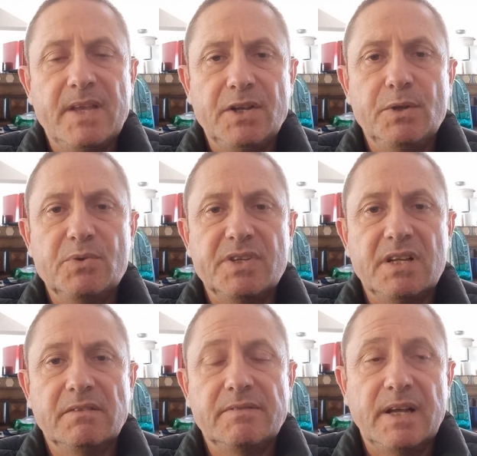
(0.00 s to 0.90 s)
in New
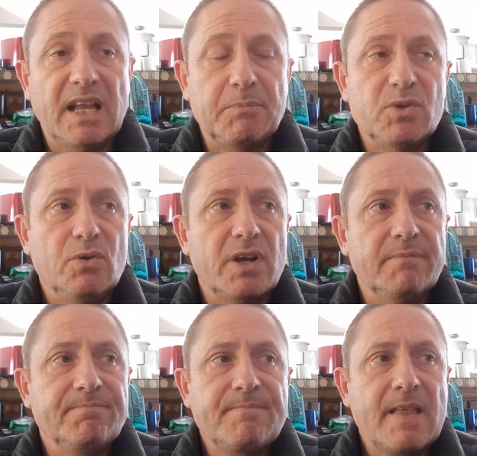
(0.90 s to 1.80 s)
Zealand, and I'm
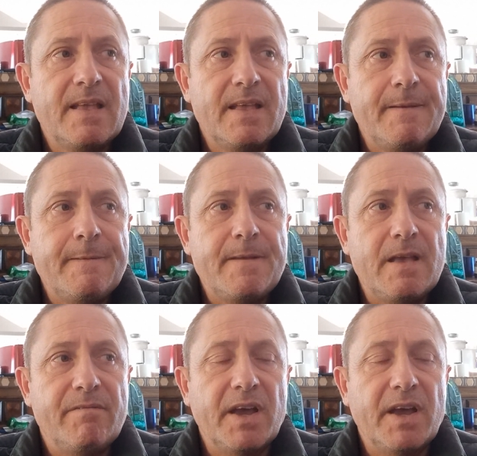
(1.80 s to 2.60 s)
talking, if